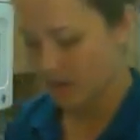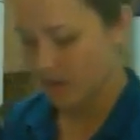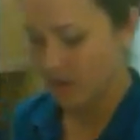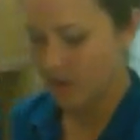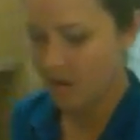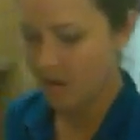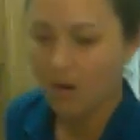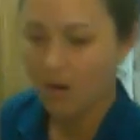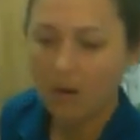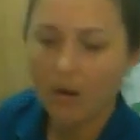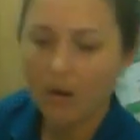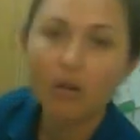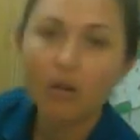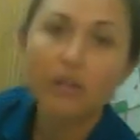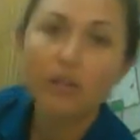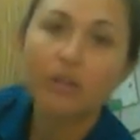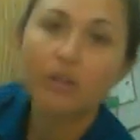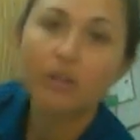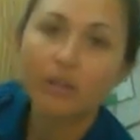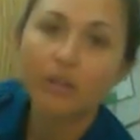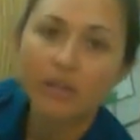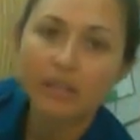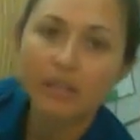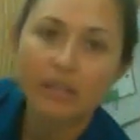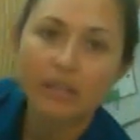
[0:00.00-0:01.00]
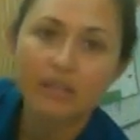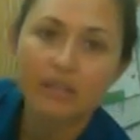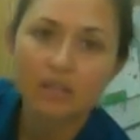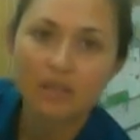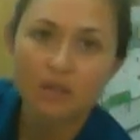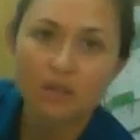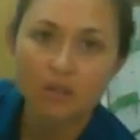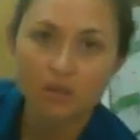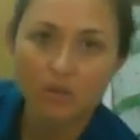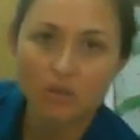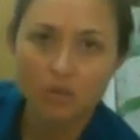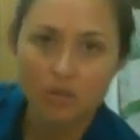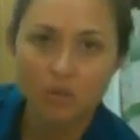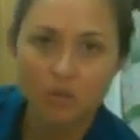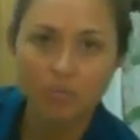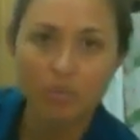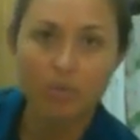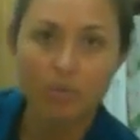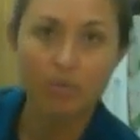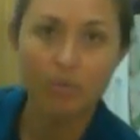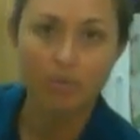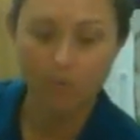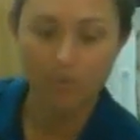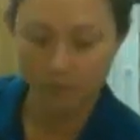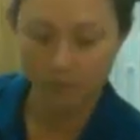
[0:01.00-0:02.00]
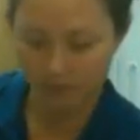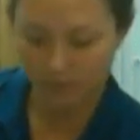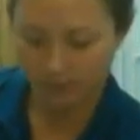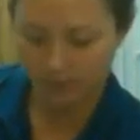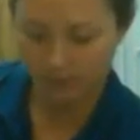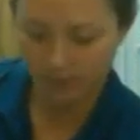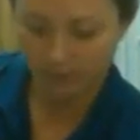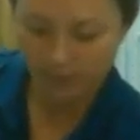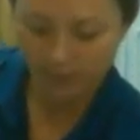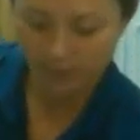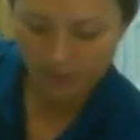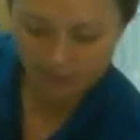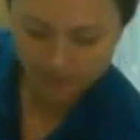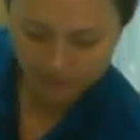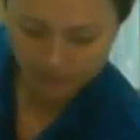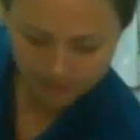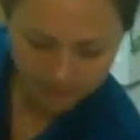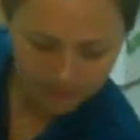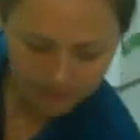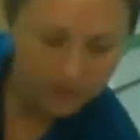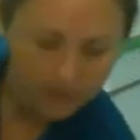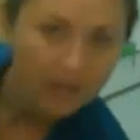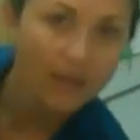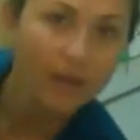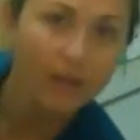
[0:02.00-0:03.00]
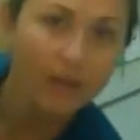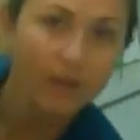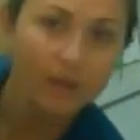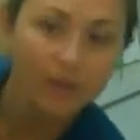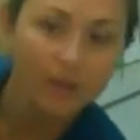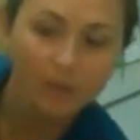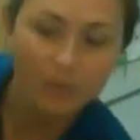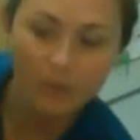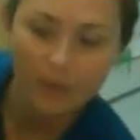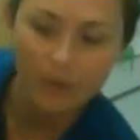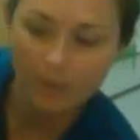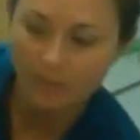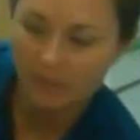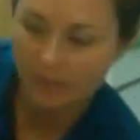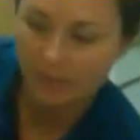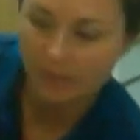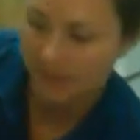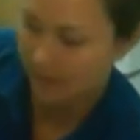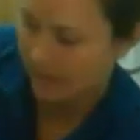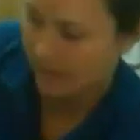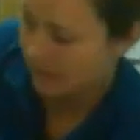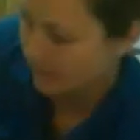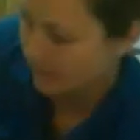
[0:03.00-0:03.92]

All ingredients that are super important for our health and well-being.